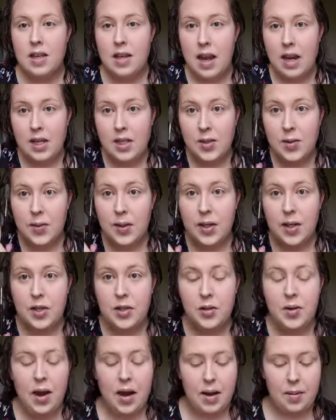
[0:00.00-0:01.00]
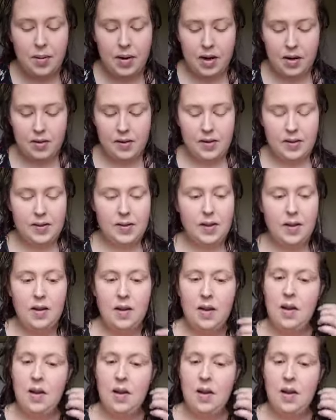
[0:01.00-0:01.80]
Next, we're going to do eyebrows.